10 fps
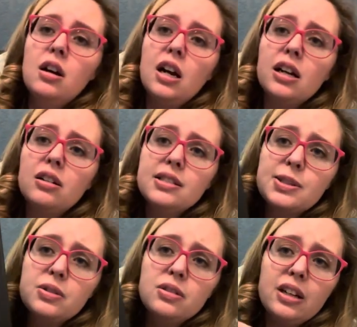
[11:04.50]
I
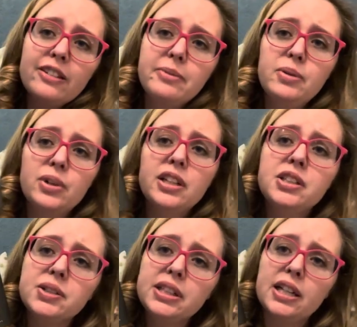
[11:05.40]
also have been wanting
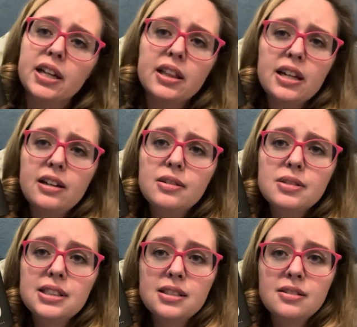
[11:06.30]
to read Ninth
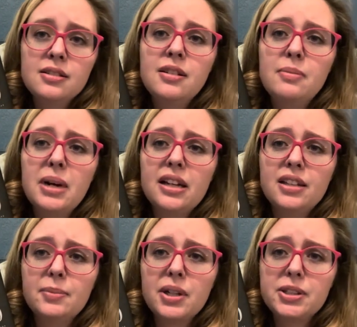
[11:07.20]
House by
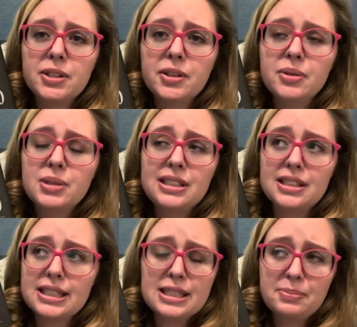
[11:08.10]
Leigh Bardugo
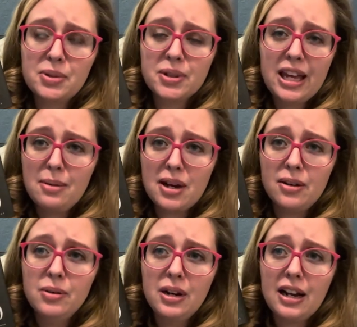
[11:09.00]
since this book came
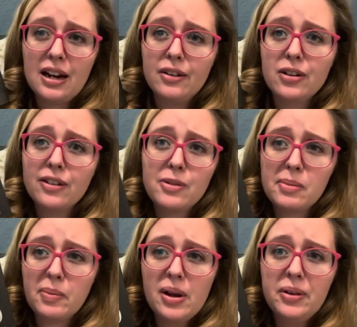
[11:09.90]
out and I don't even
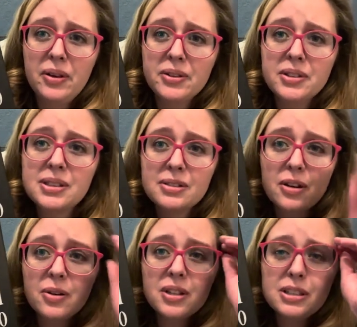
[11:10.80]
remember how long this
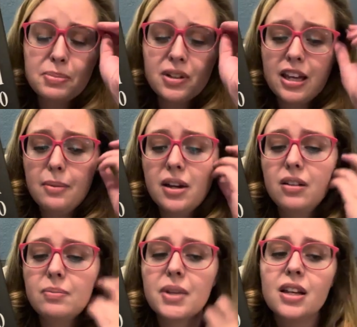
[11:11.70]
ago this book came
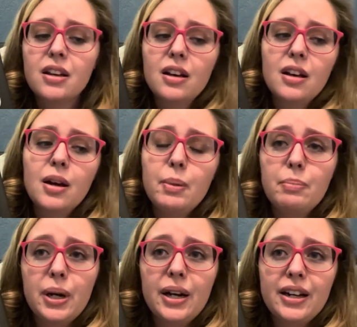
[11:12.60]
out
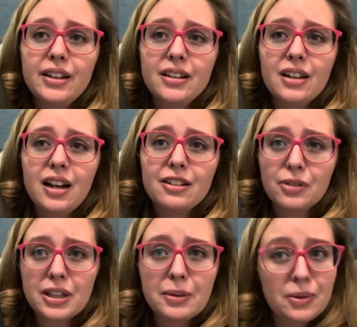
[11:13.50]
but I
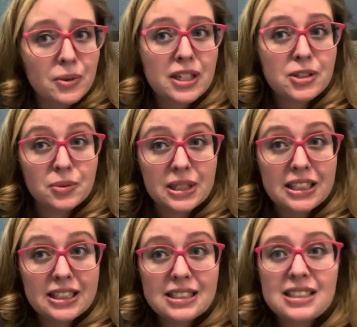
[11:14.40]
really been wanting to read
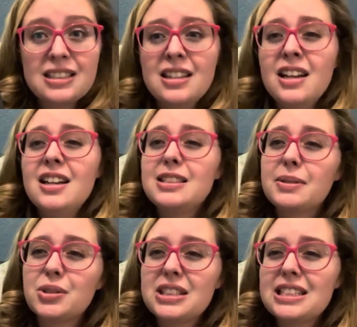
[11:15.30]
this
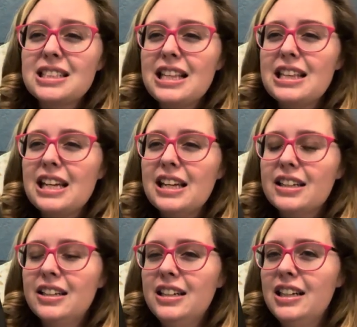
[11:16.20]
especially since I think
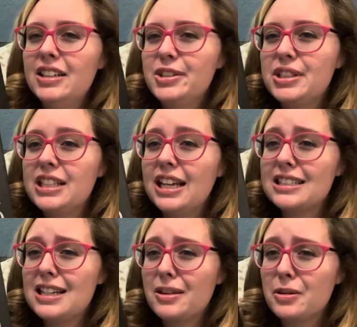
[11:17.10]
she has
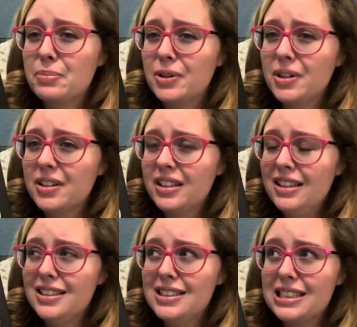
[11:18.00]
another book
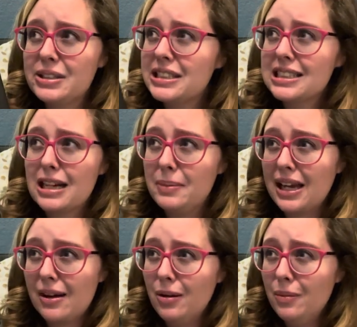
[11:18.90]
in this series coming
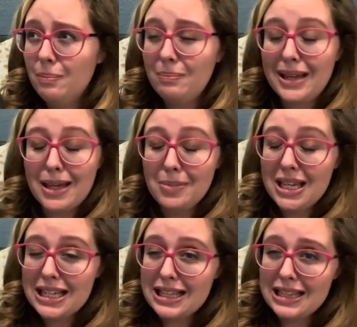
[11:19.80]
out maybe
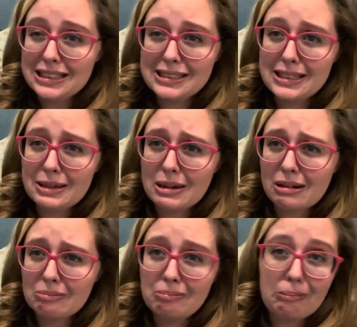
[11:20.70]
this
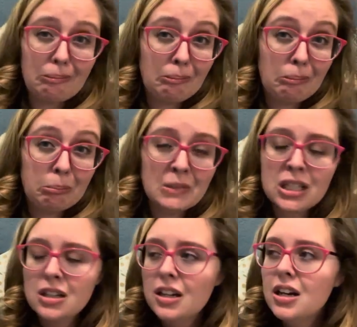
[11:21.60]
year
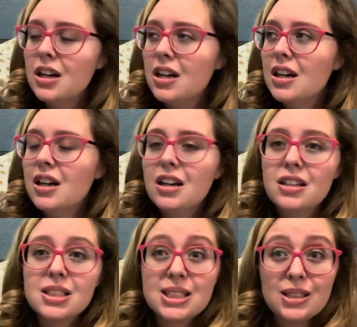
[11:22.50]

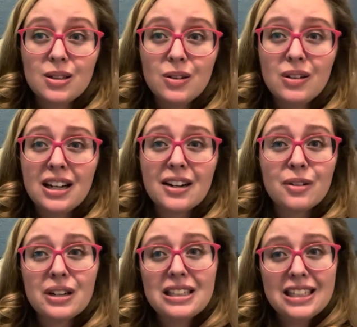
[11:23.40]
so I
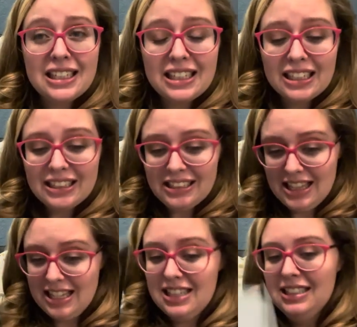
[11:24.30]
really need to get to
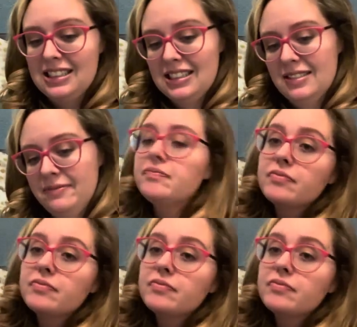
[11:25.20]
this